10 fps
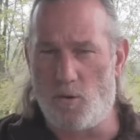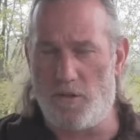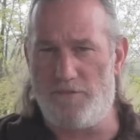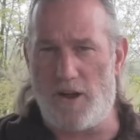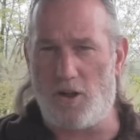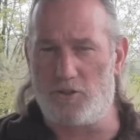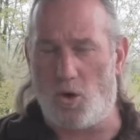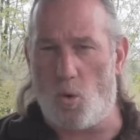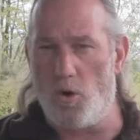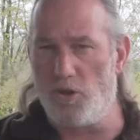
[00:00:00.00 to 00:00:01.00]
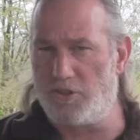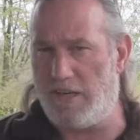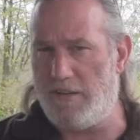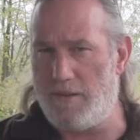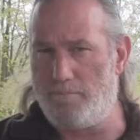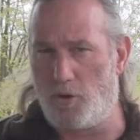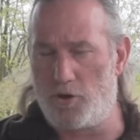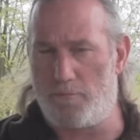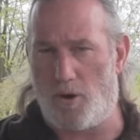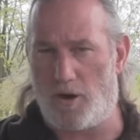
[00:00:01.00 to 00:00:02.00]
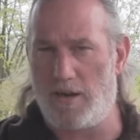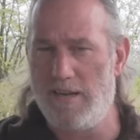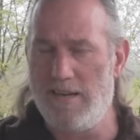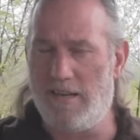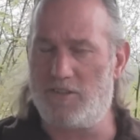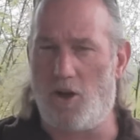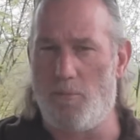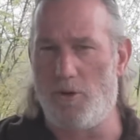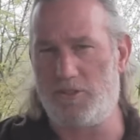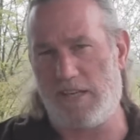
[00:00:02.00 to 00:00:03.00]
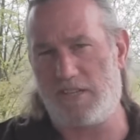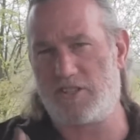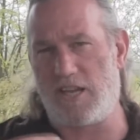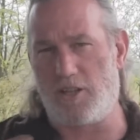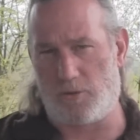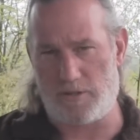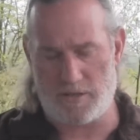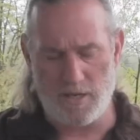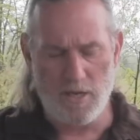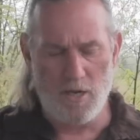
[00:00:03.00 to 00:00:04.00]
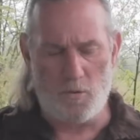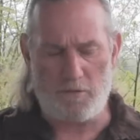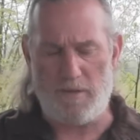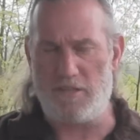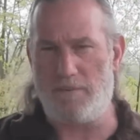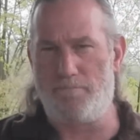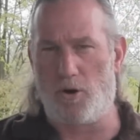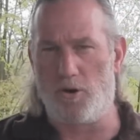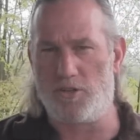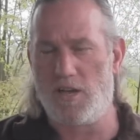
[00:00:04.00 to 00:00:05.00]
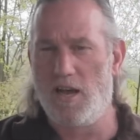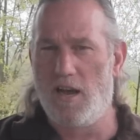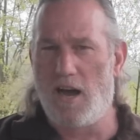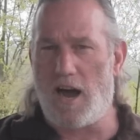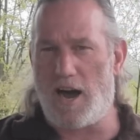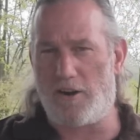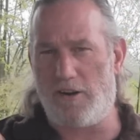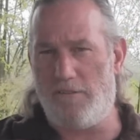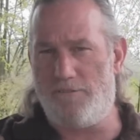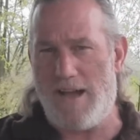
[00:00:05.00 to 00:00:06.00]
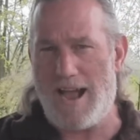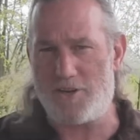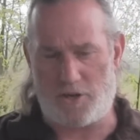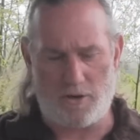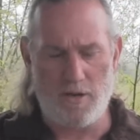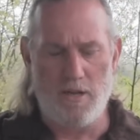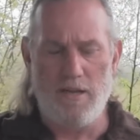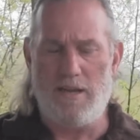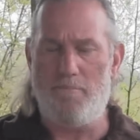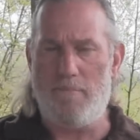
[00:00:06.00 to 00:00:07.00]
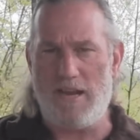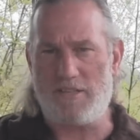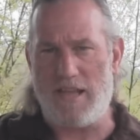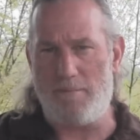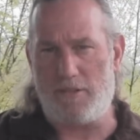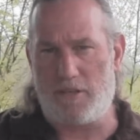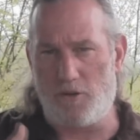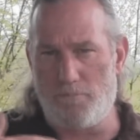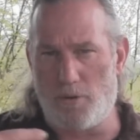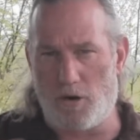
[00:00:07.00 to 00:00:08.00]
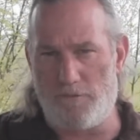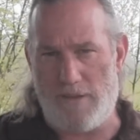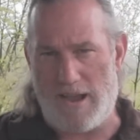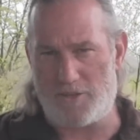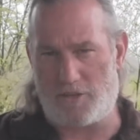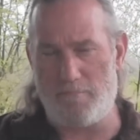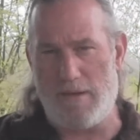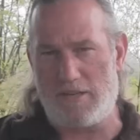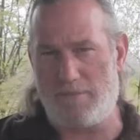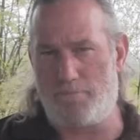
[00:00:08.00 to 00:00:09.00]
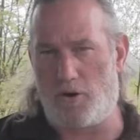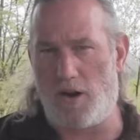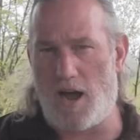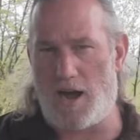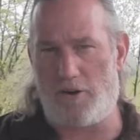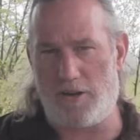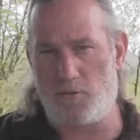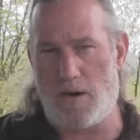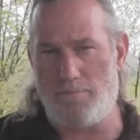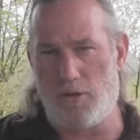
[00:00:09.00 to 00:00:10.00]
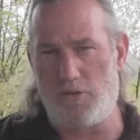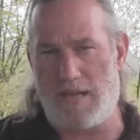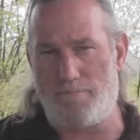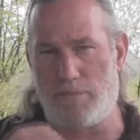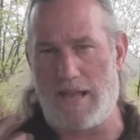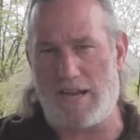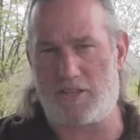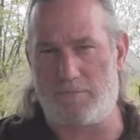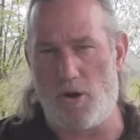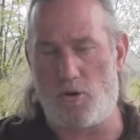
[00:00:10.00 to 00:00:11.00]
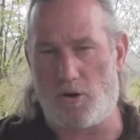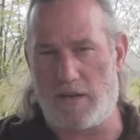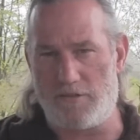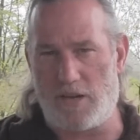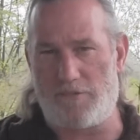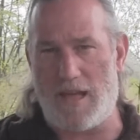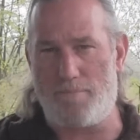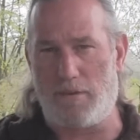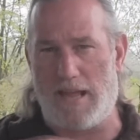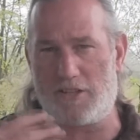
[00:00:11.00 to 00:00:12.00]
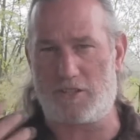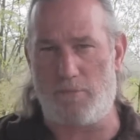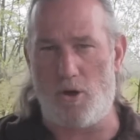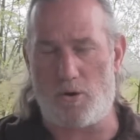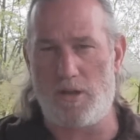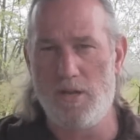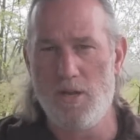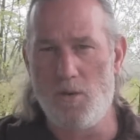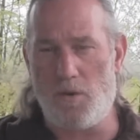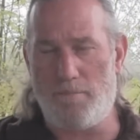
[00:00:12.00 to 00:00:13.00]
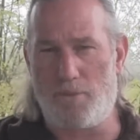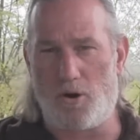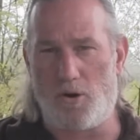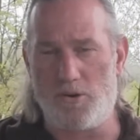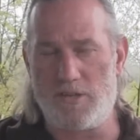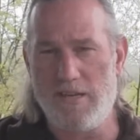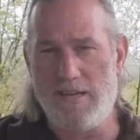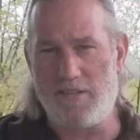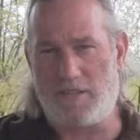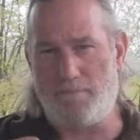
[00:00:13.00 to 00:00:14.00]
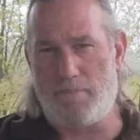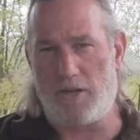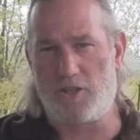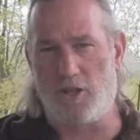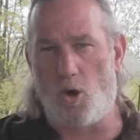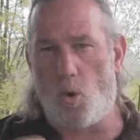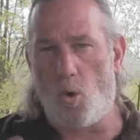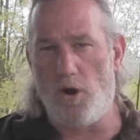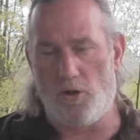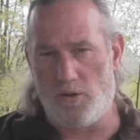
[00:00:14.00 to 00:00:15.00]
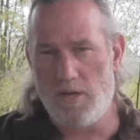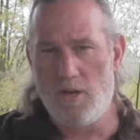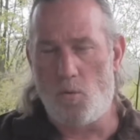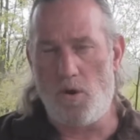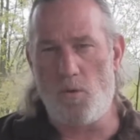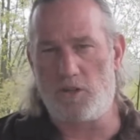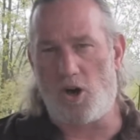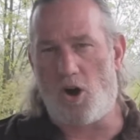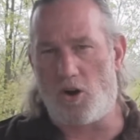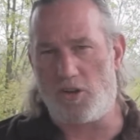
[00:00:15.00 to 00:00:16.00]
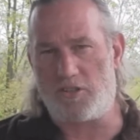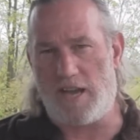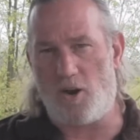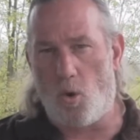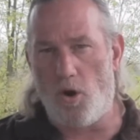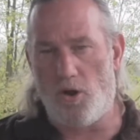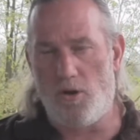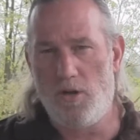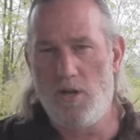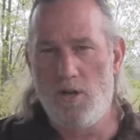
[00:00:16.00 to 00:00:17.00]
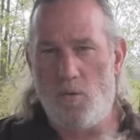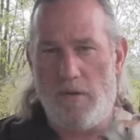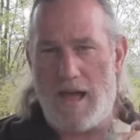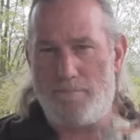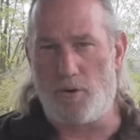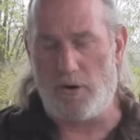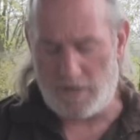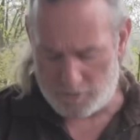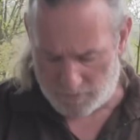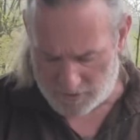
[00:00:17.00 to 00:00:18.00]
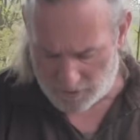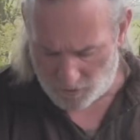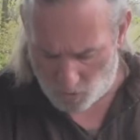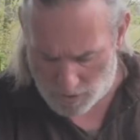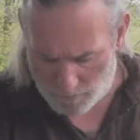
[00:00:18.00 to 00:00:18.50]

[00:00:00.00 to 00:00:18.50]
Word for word: or the volatile oils in the birch bark. It's almost an accelerant, which means it burns hotter and faster it makes that material burn faster. It makes it burn hotter. That's why it blows that black smoke or gives off that black smoke when it burns is the volatile oil. We want to harness that oil without burning this material